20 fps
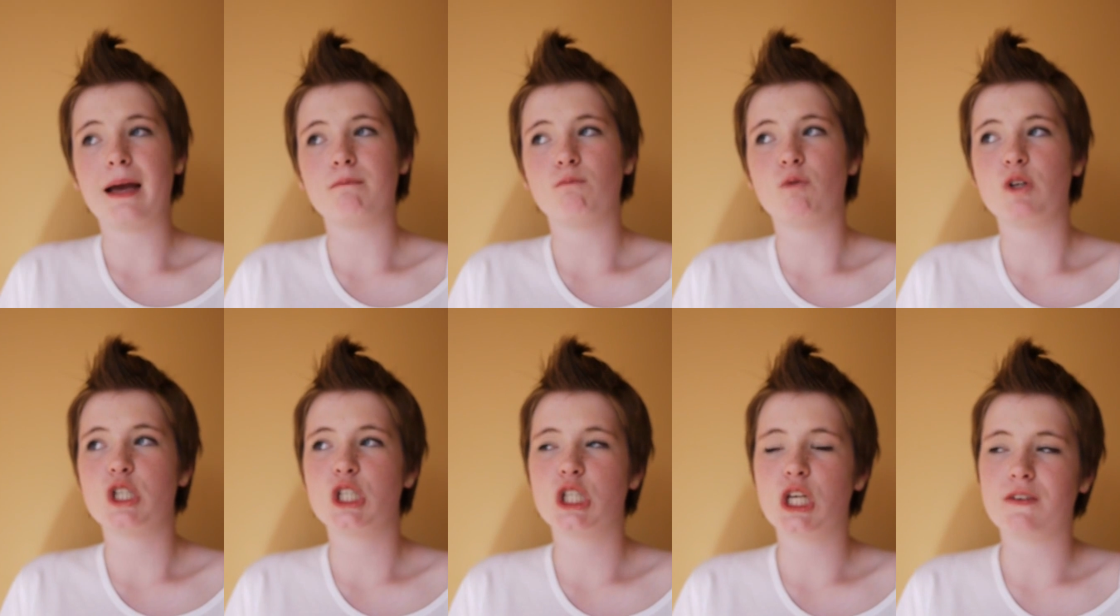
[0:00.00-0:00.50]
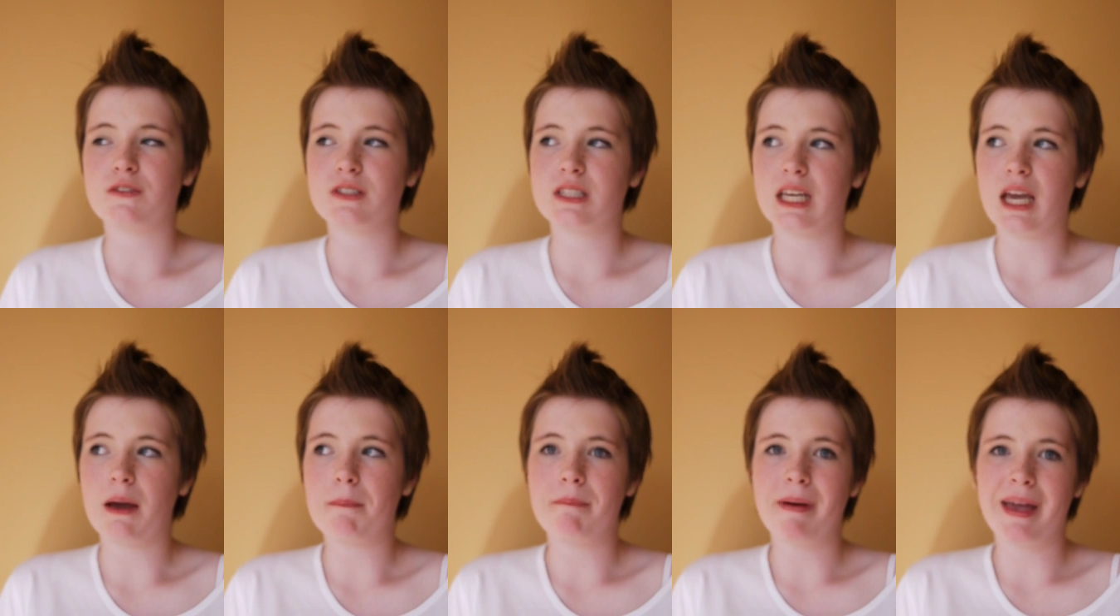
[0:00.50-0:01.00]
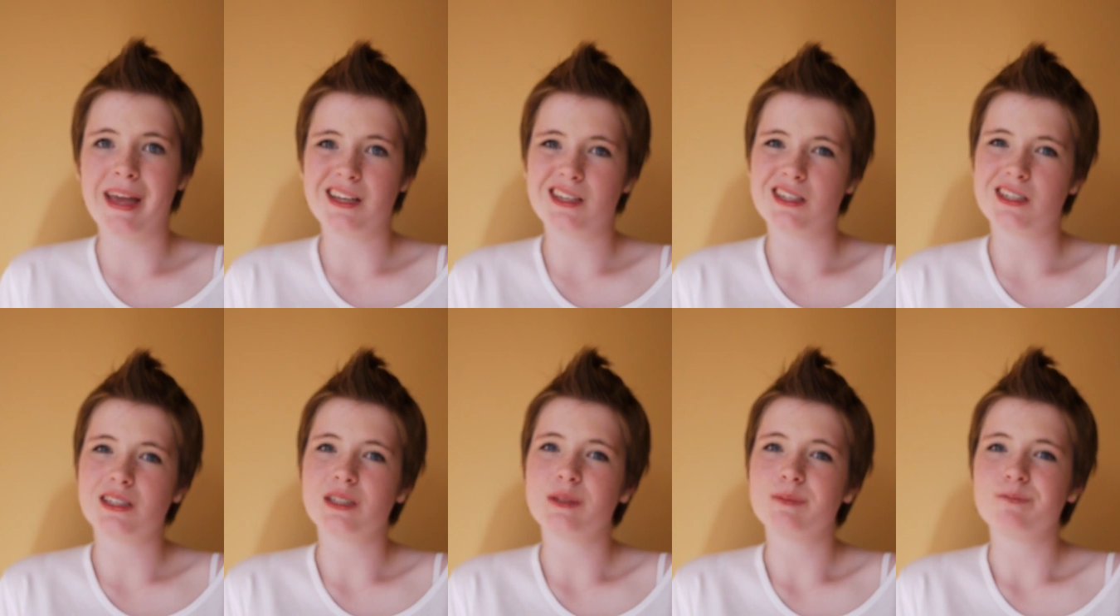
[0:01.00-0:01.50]
which is obviously
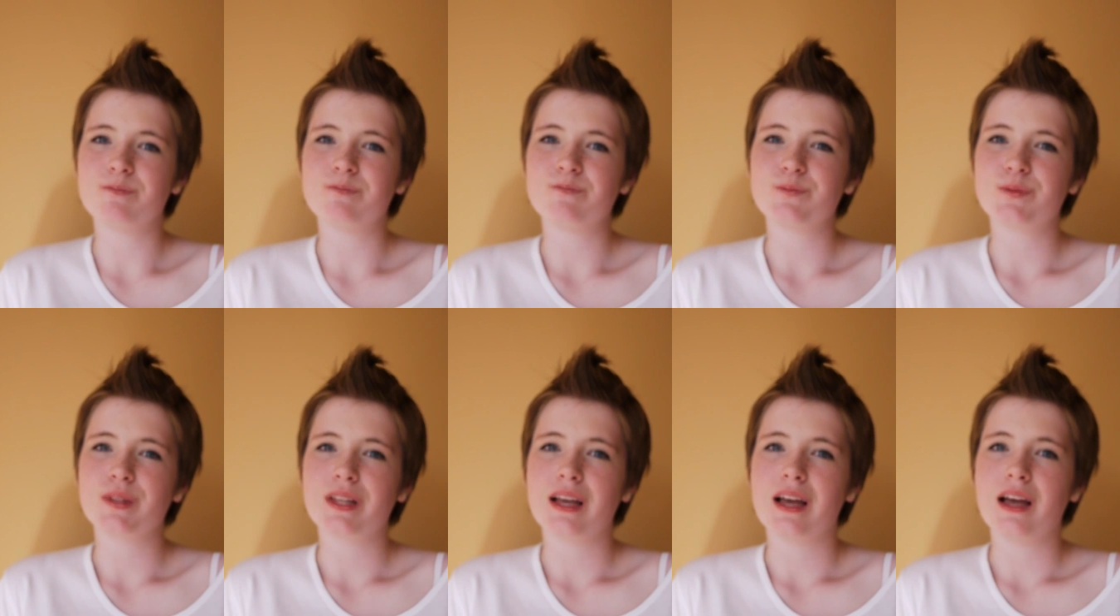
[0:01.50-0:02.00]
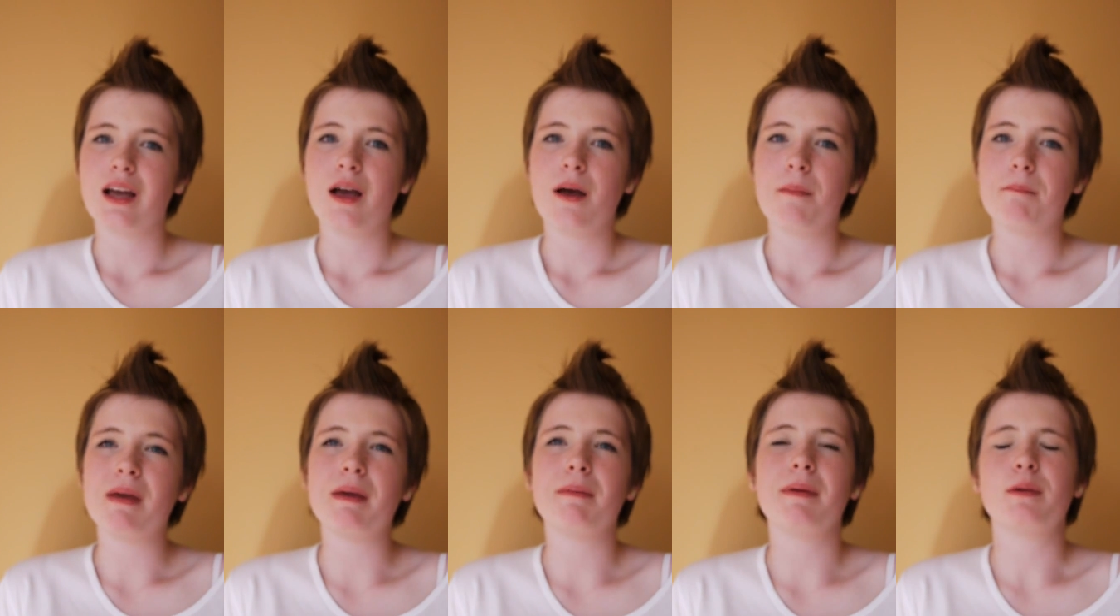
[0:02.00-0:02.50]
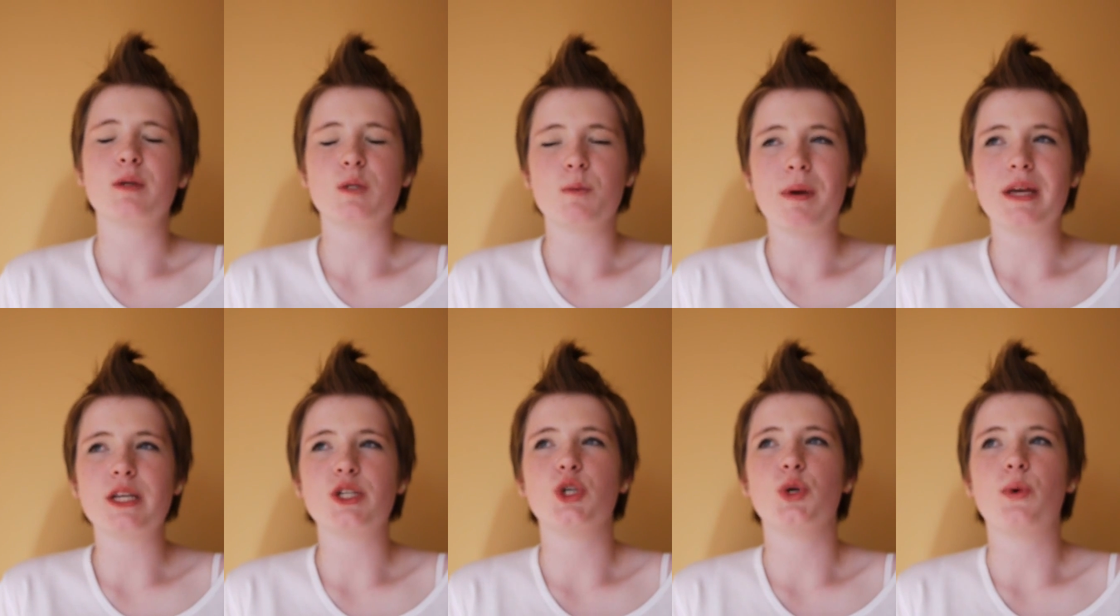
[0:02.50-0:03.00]
maybe it was a
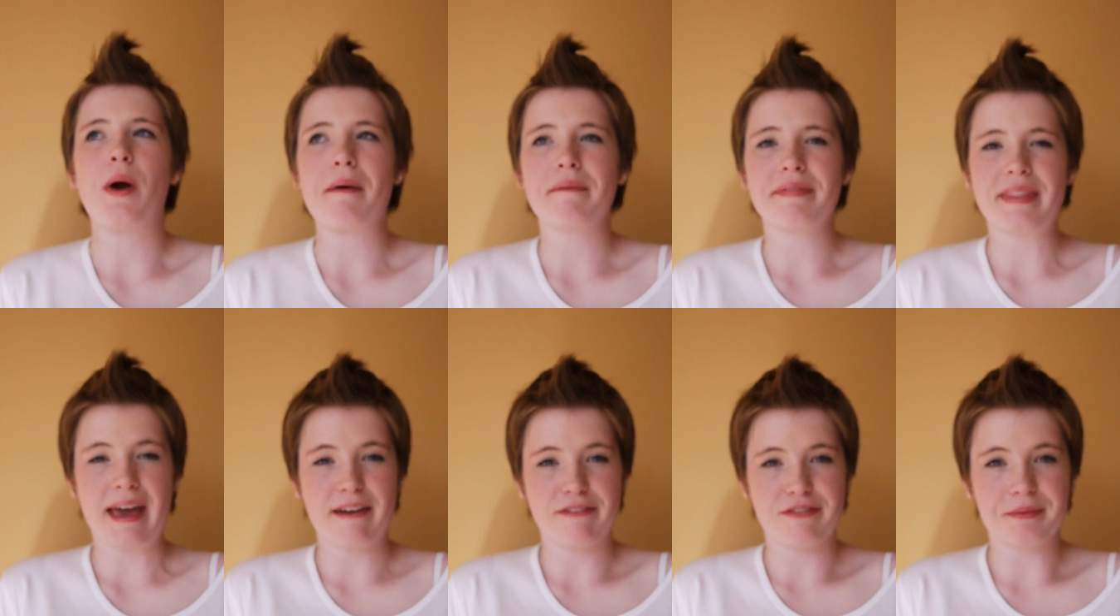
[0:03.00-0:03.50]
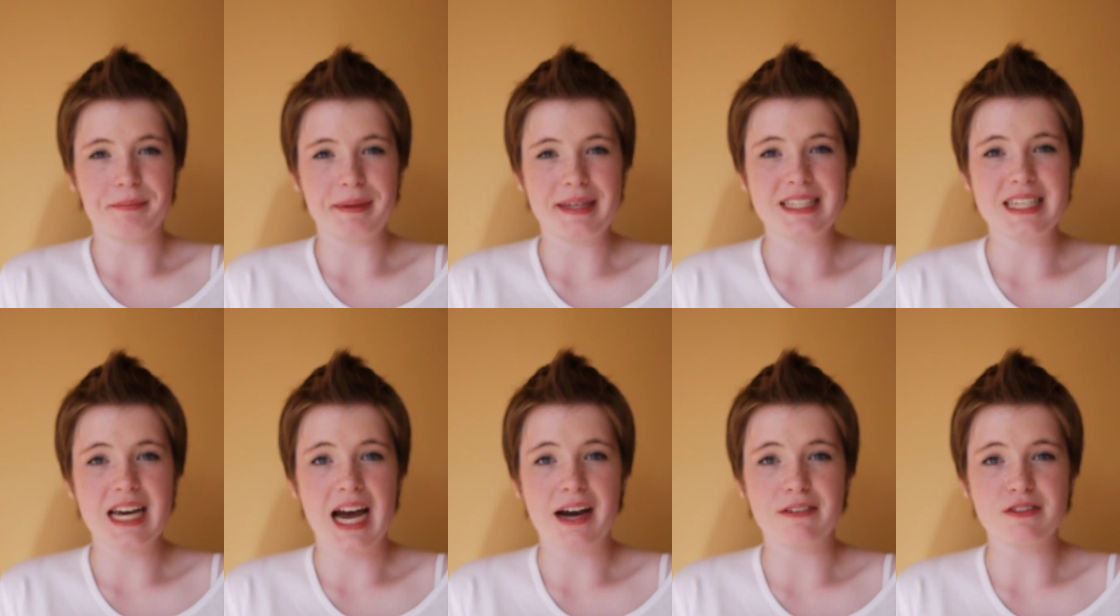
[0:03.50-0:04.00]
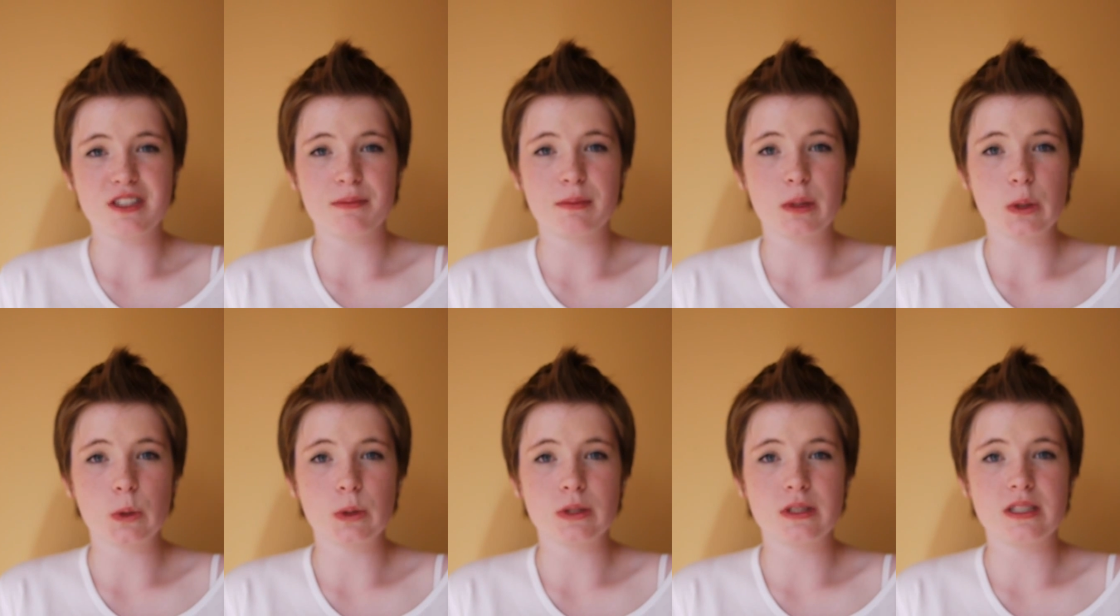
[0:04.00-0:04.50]
bit too out there for me to have
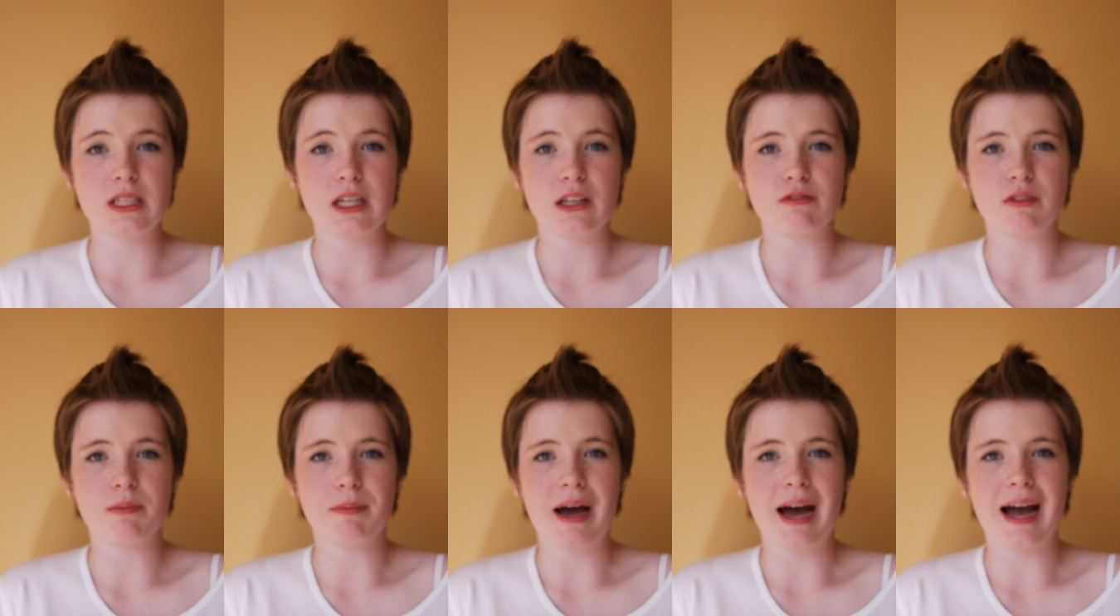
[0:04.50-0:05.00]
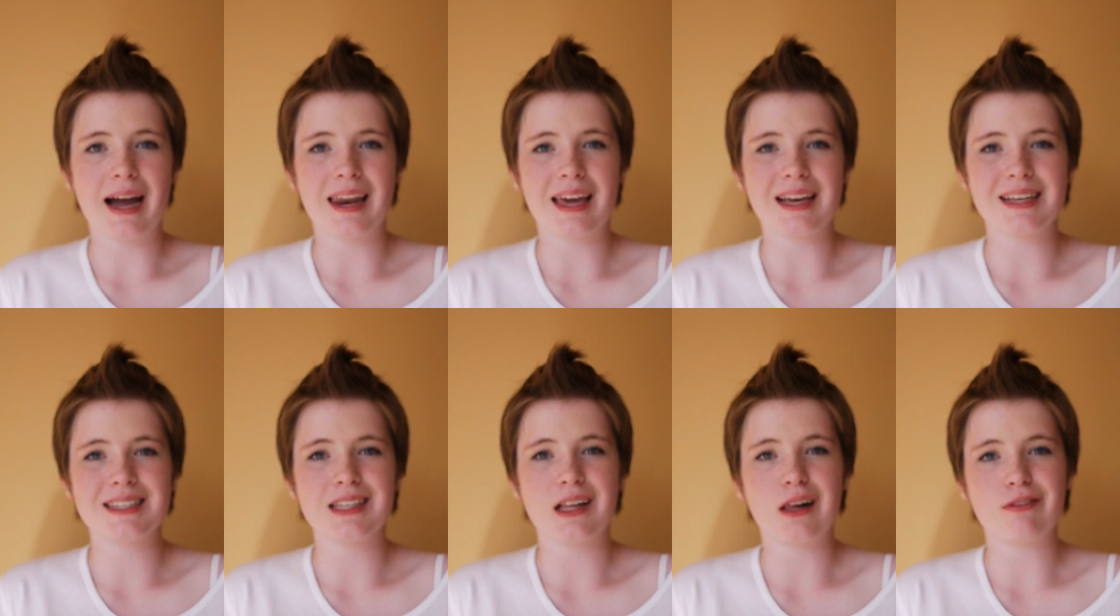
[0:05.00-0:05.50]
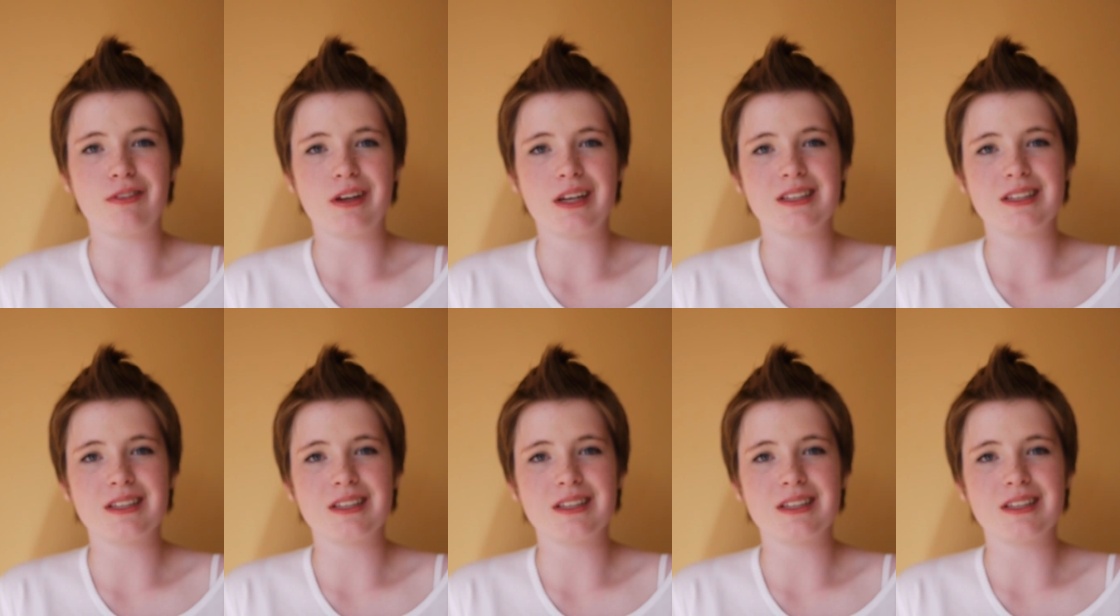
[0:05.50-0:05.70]
someone called Silver, but I like Sylvie.